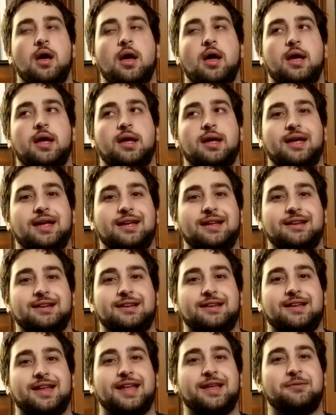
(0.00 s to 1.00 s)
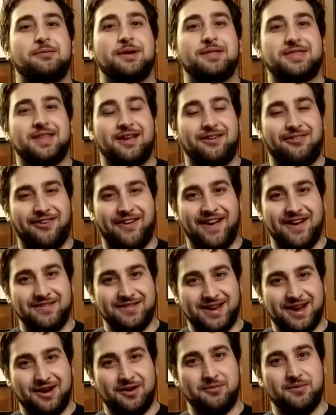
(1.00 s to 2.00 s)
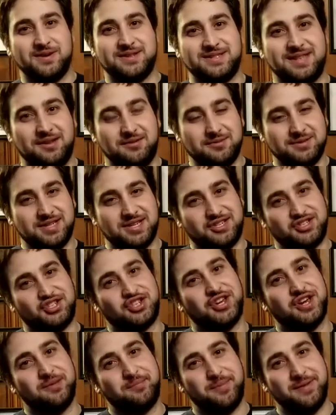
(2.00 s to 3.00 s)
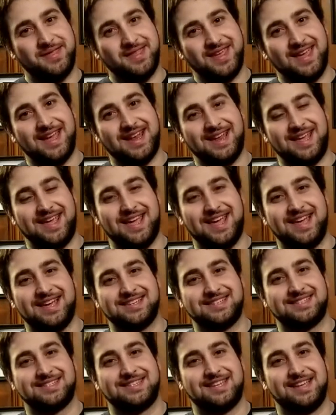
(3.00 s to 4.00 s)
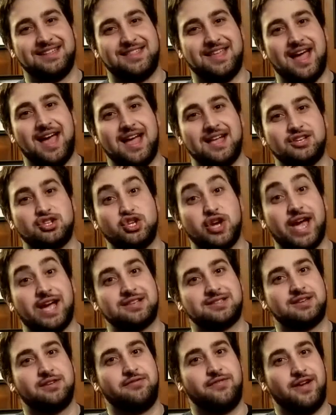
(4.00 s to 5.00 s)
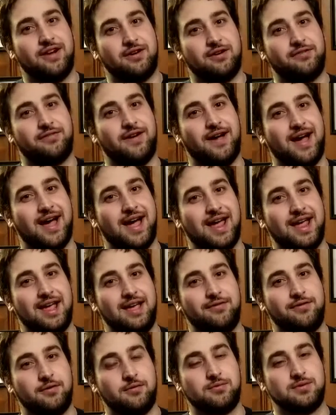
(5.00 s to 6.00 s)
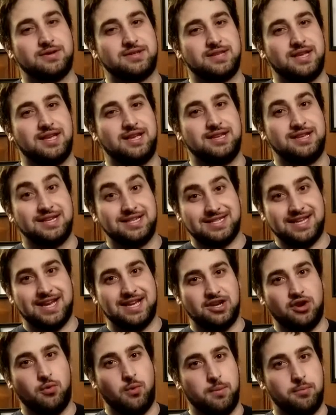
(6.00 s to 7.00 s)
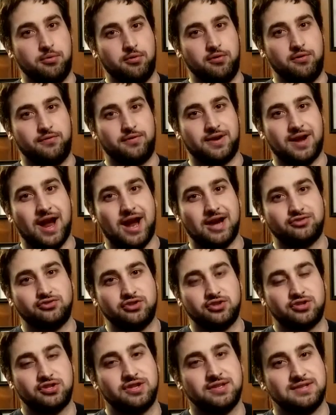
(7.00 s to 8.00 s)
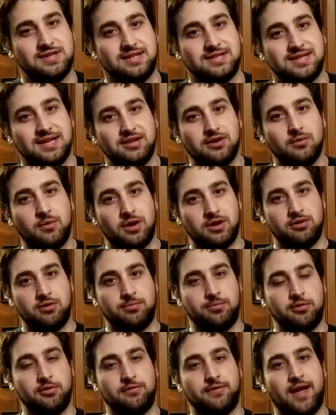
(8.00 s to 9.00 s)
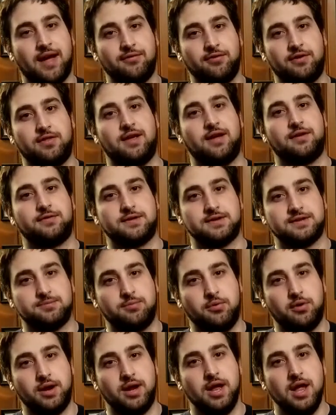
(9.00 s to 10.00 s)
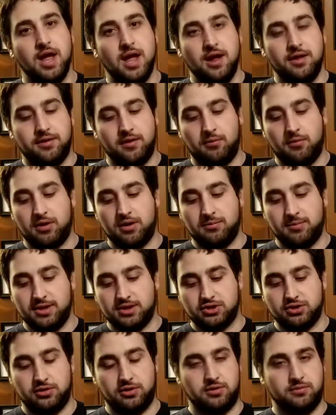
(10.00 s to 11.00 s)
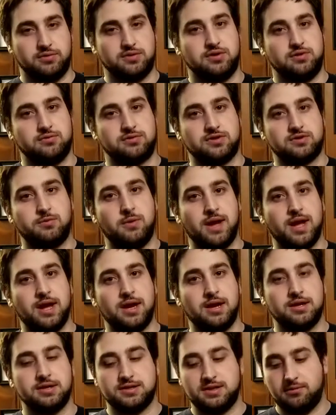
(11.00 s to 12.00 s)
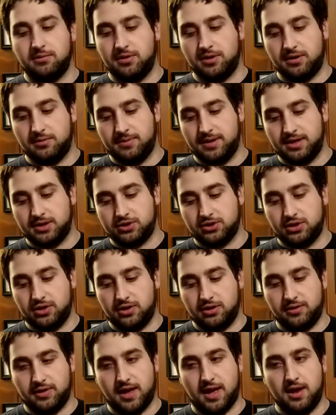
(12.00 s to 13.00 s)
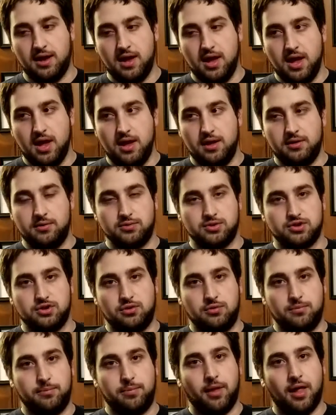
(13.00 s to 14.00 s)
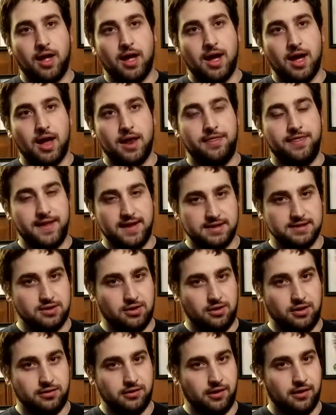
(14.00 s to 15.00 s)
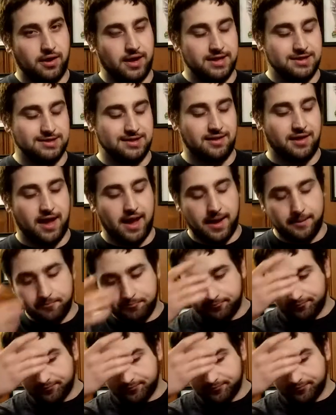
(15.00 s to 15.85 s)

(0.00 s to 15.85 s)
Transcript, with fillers: And what they found out was there was a chip in the N E S that checked to verify if it was a Nintendo-approved cartridge, because Nintendo wanted to approve everything at this point. They wanted to make sure there was no swears, they wanted to make sure that there was no blood, things along the lines of that.